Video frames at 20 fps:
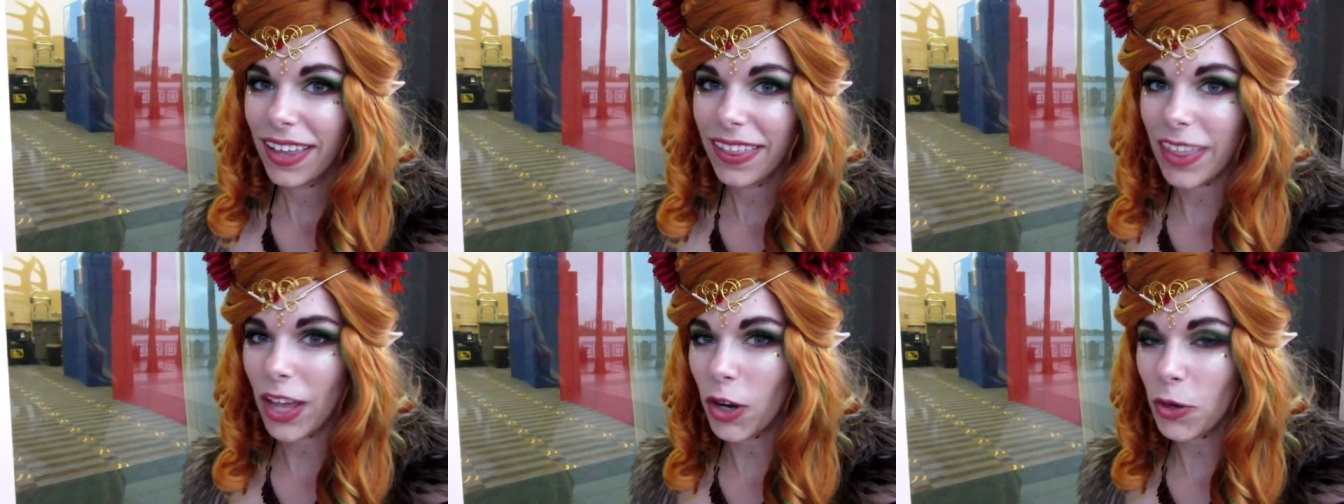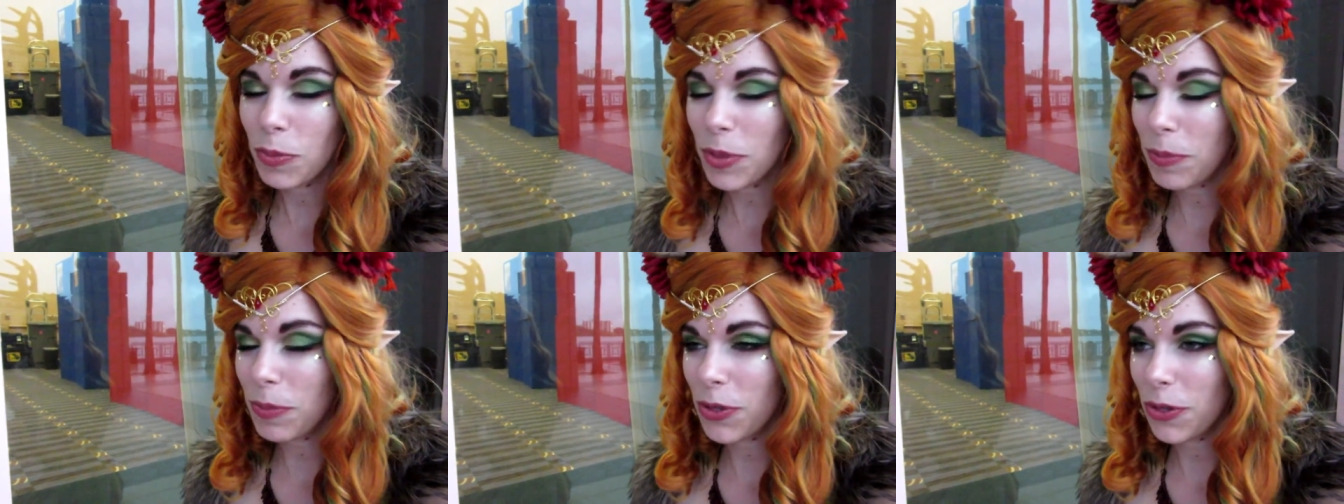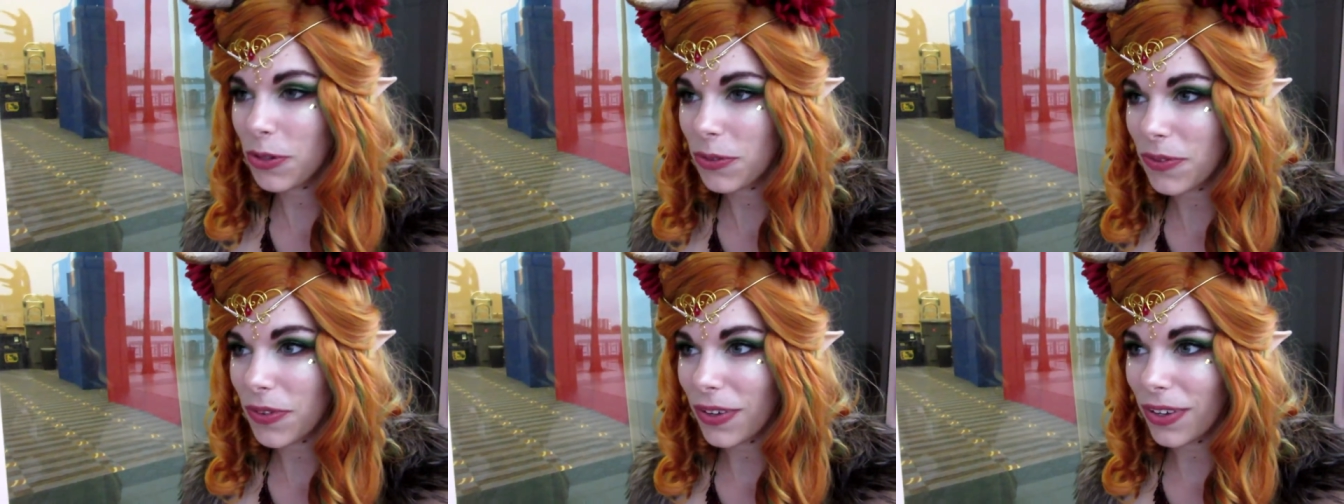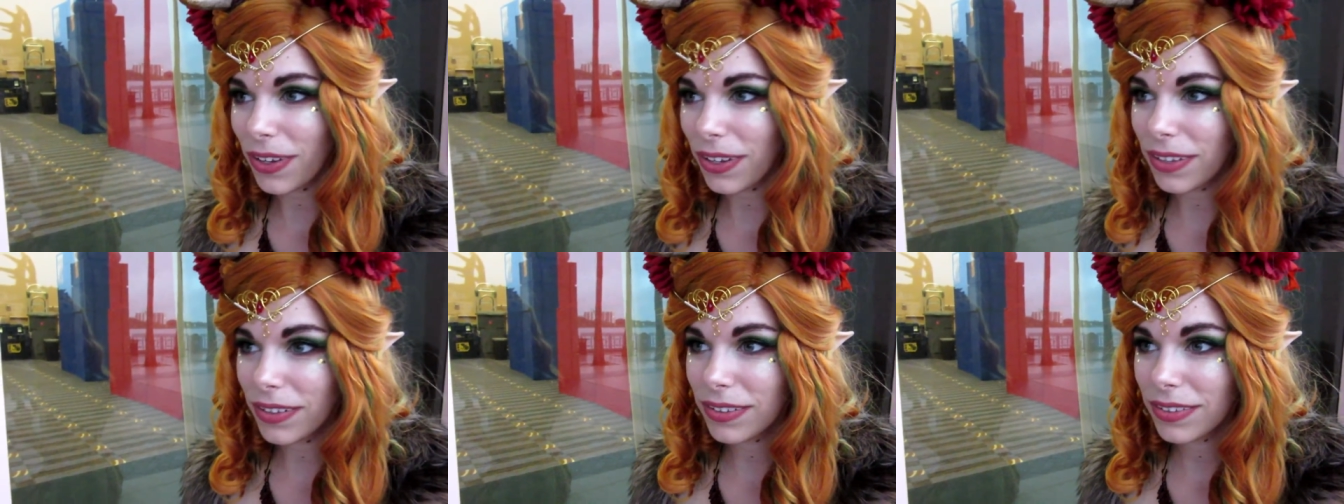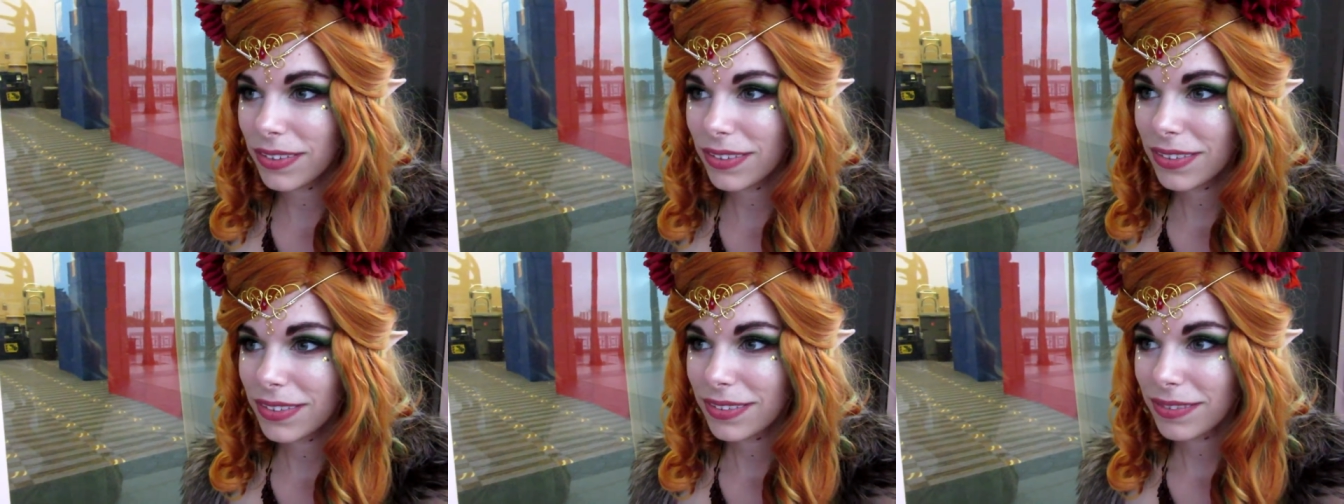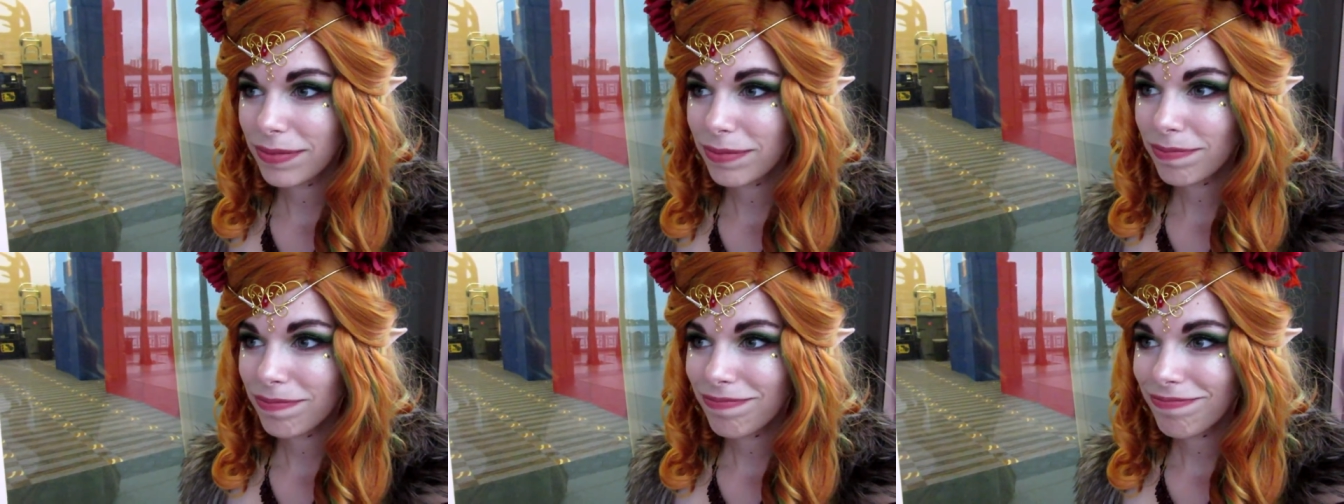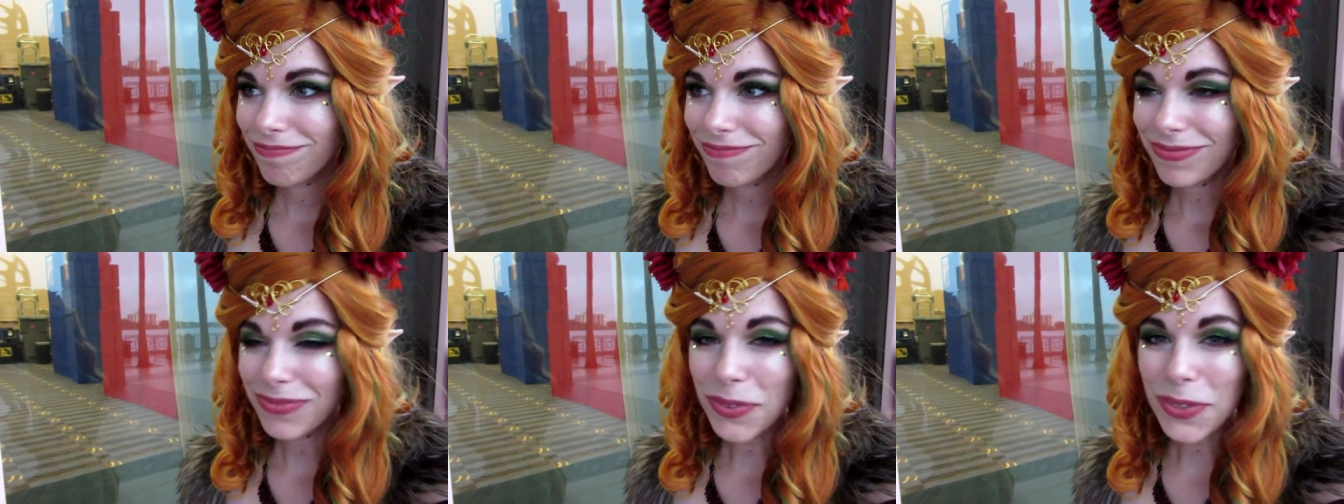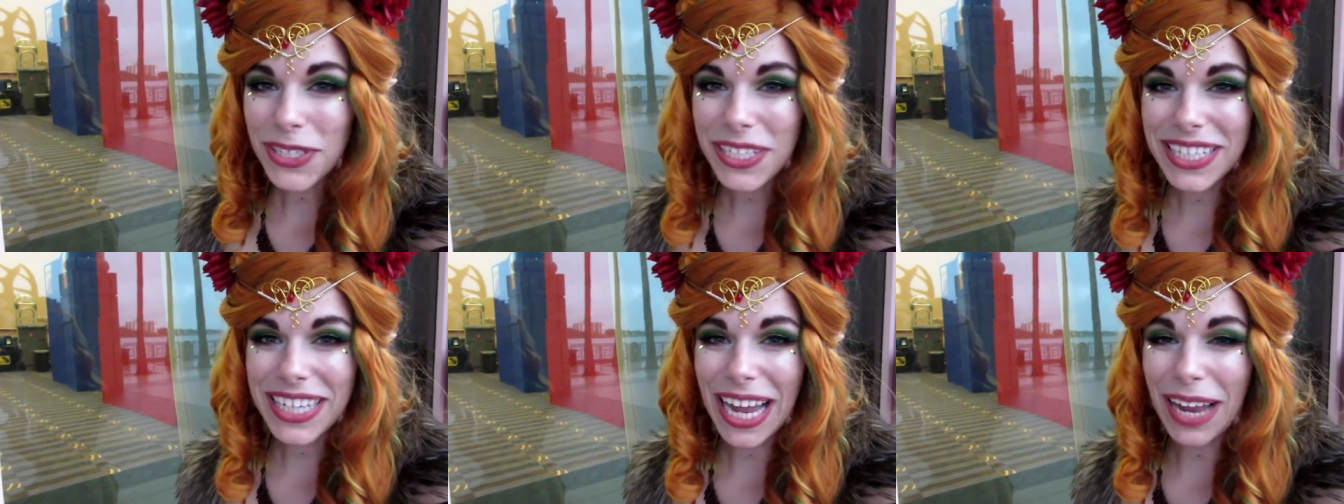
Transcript: that would be beautiful. We'll see.